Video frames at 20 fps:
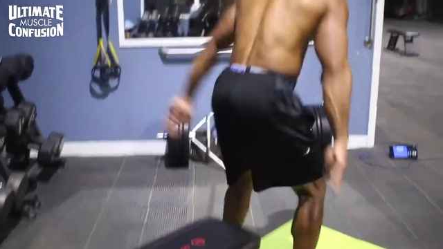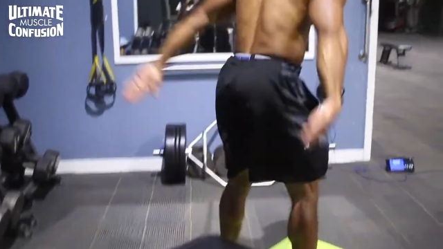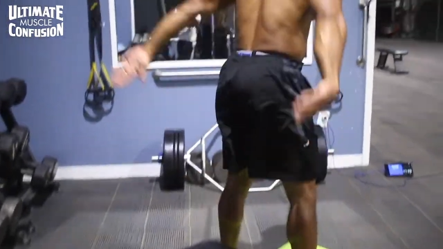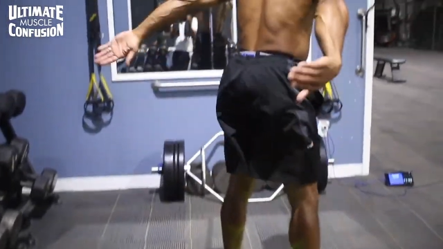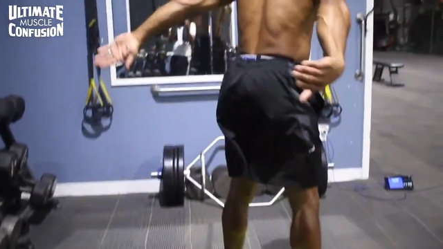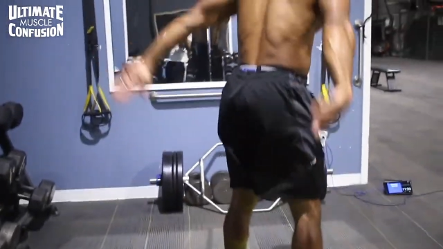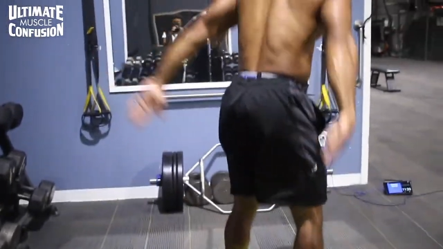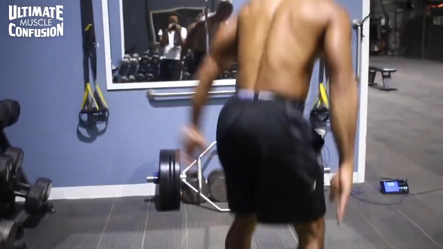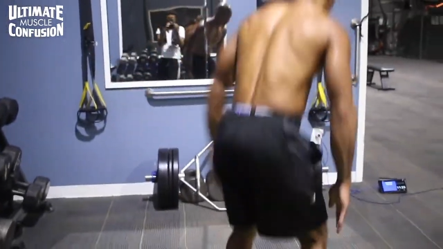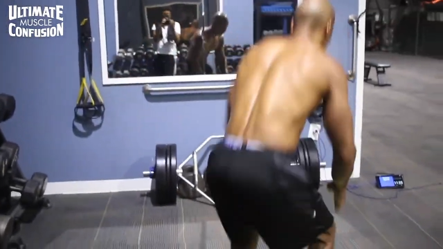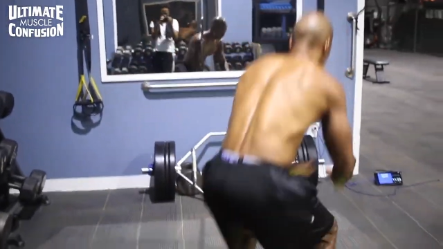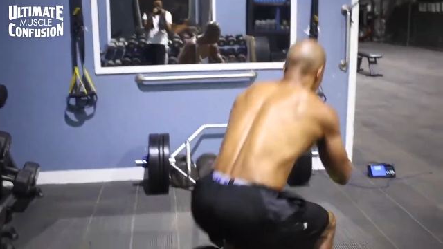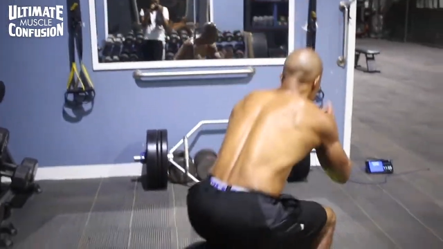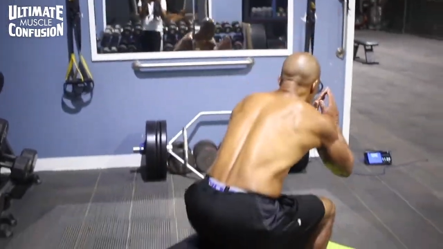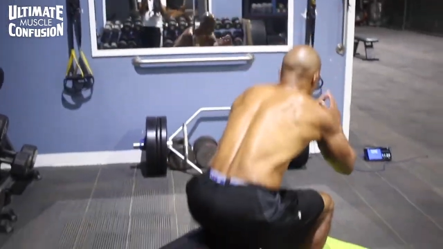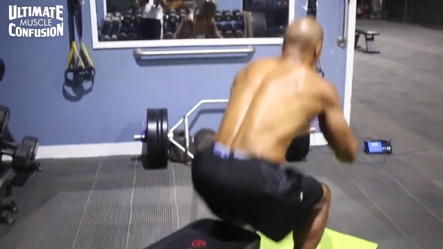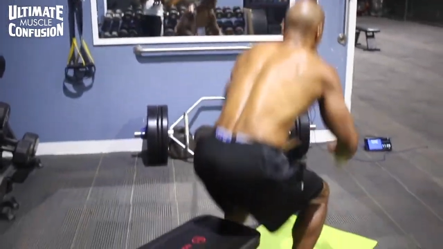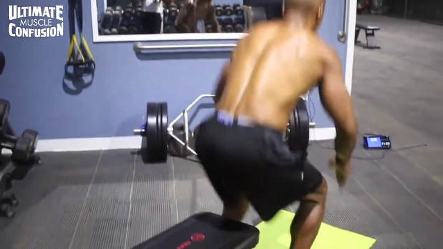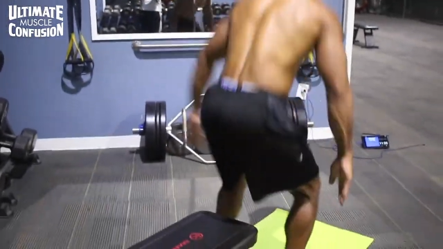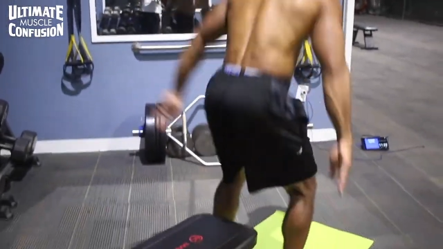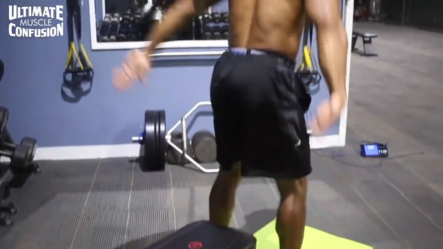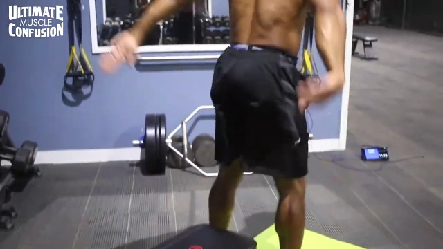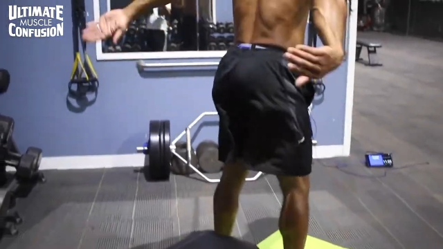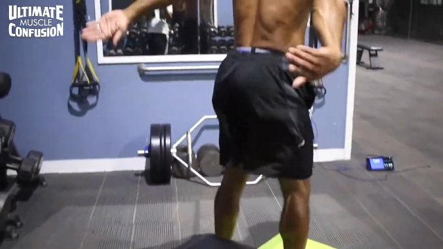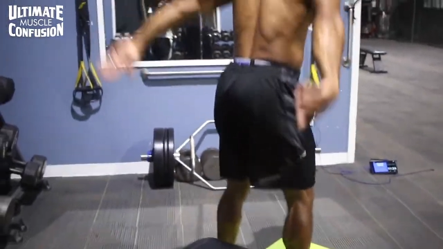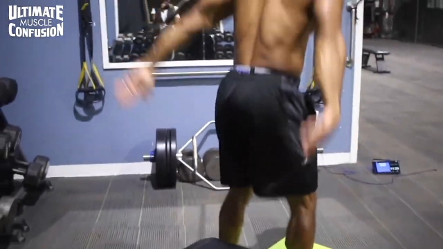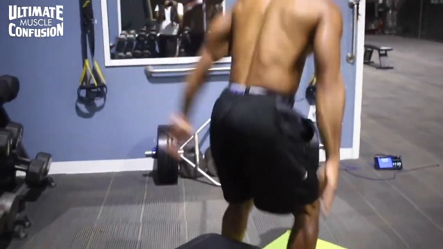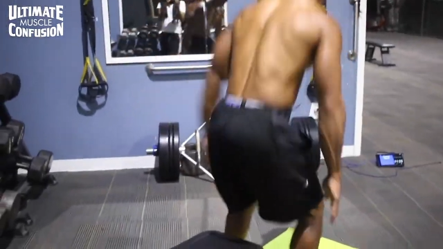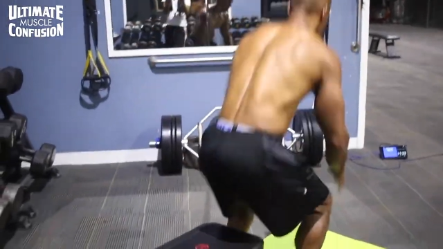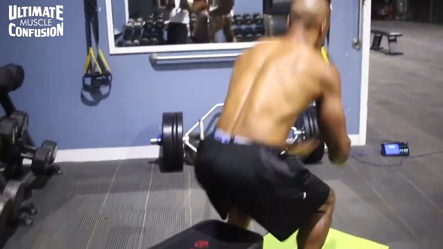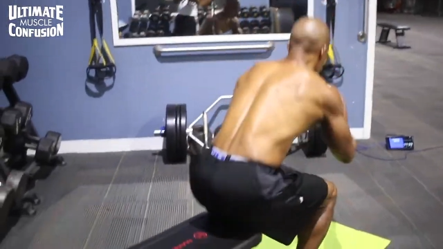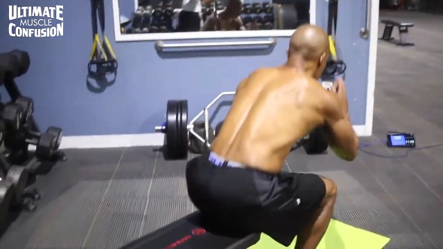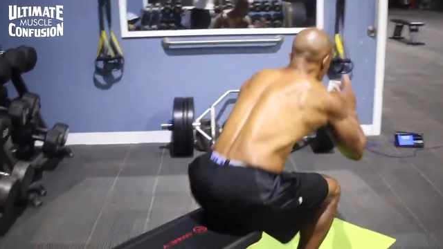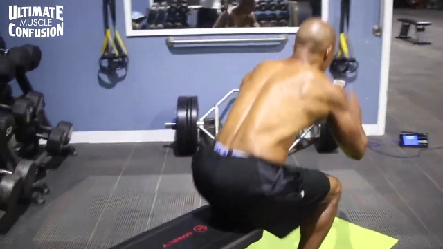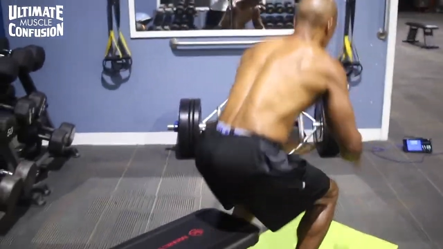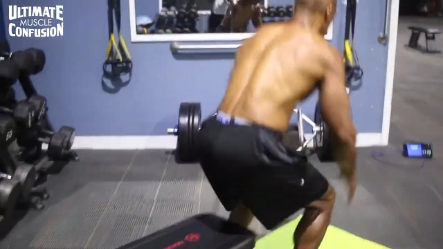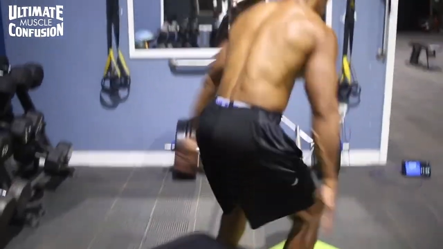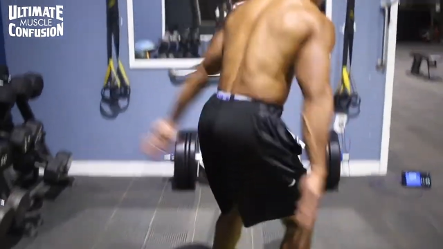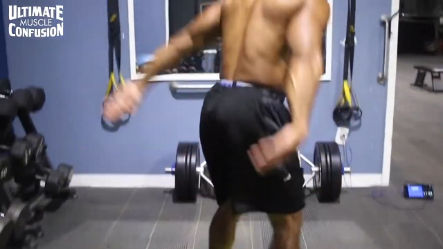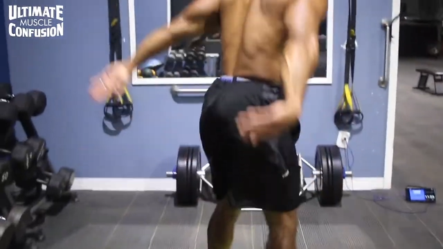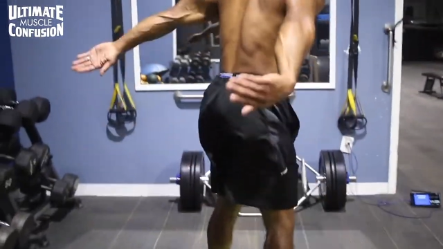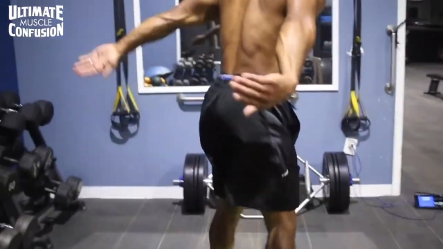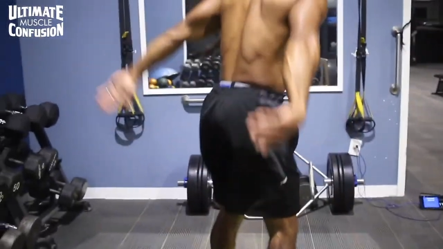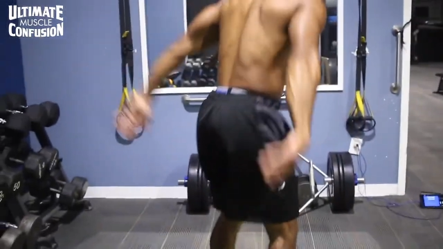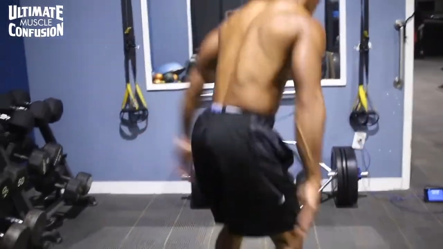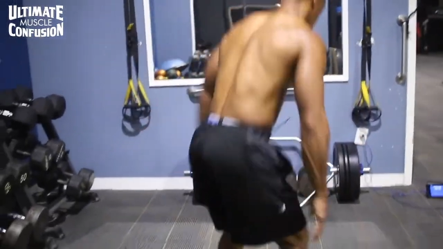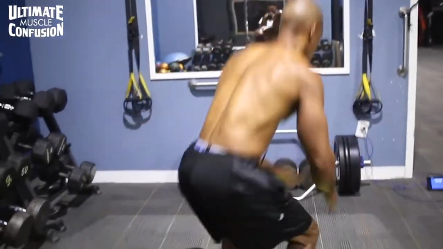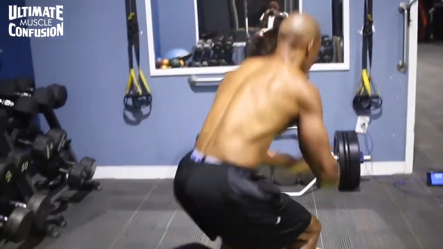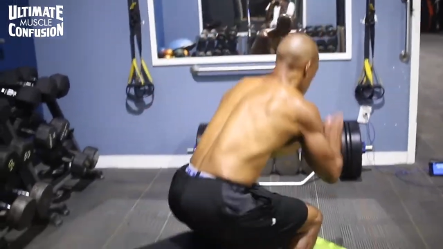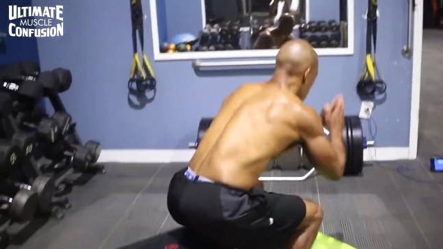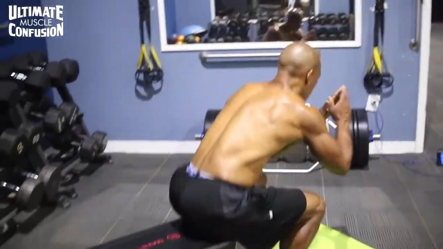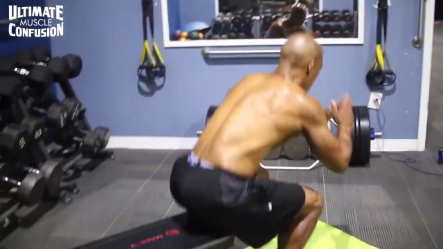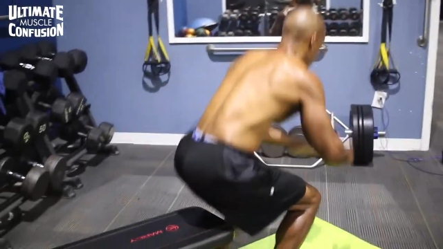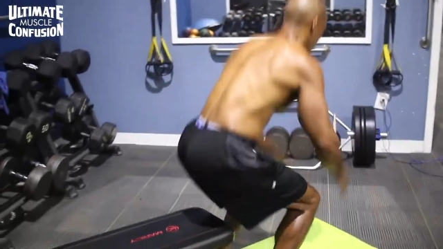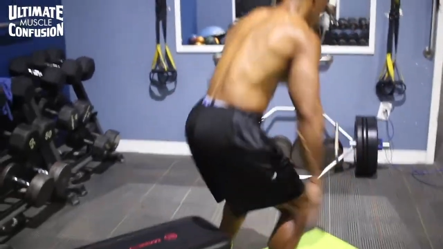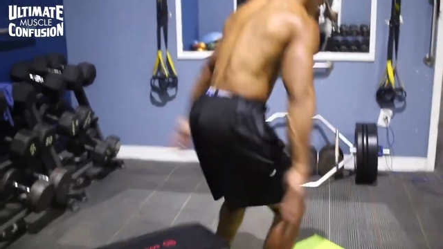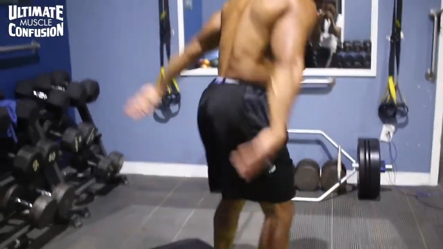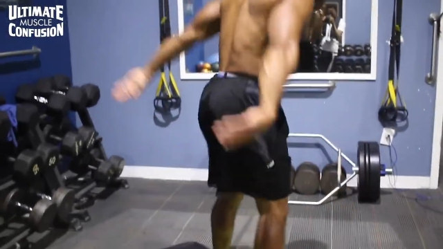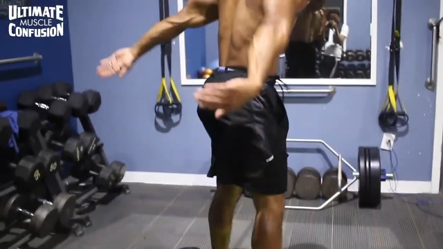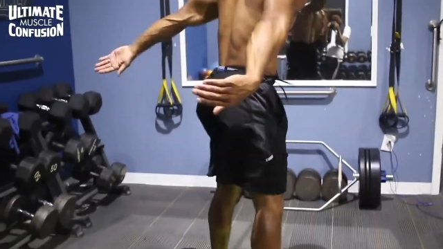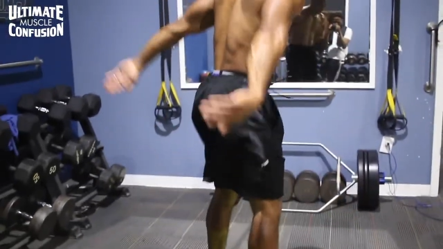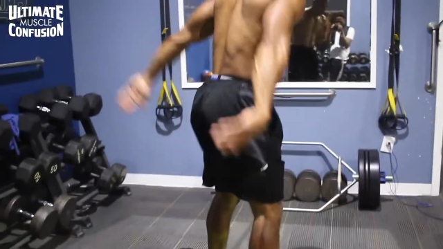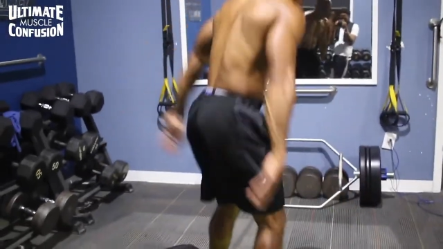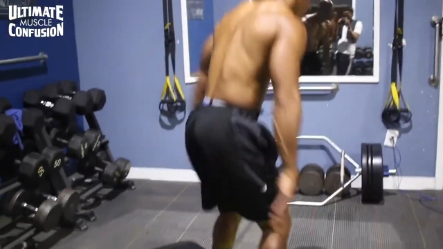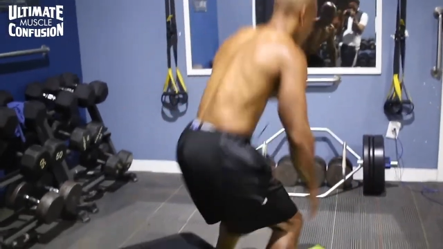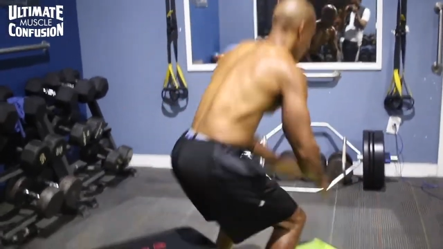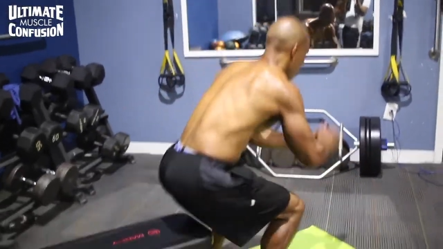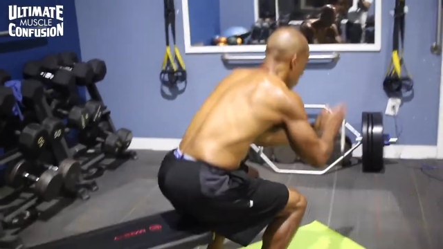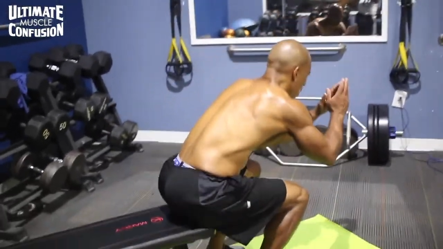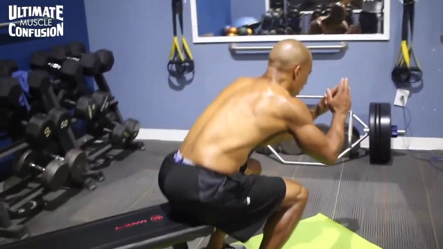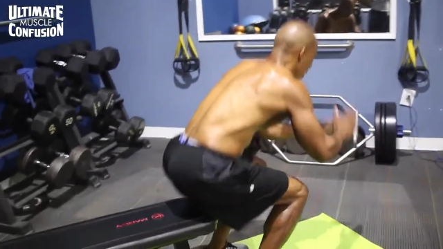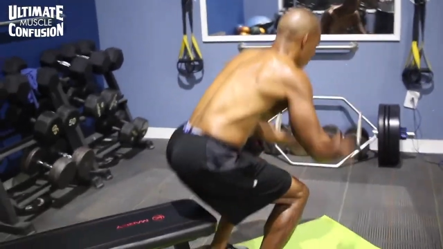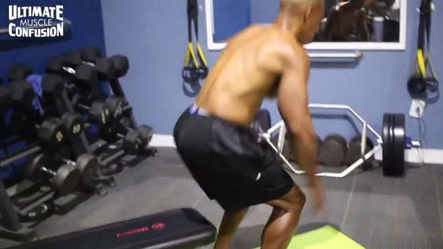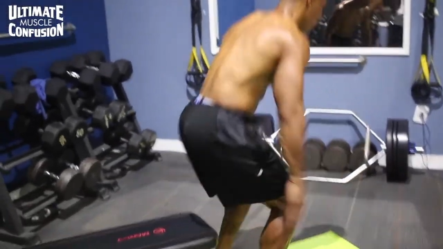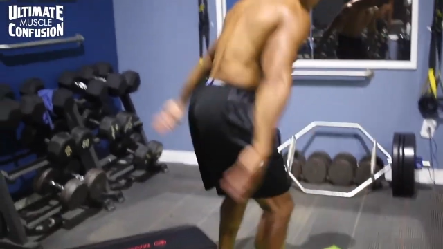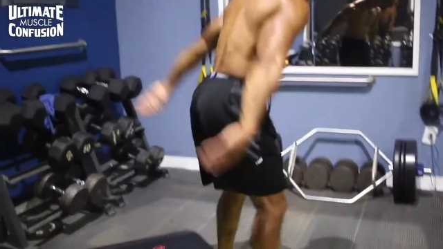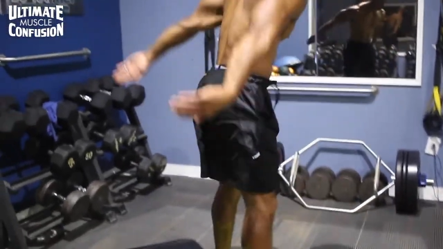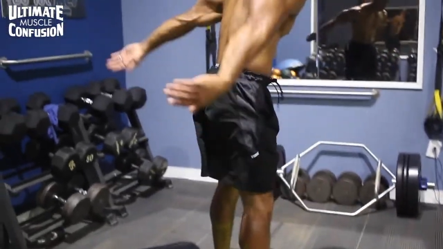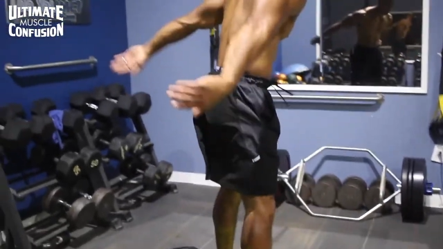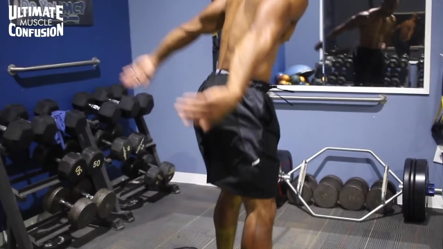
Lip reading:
[unreadable: no face in view]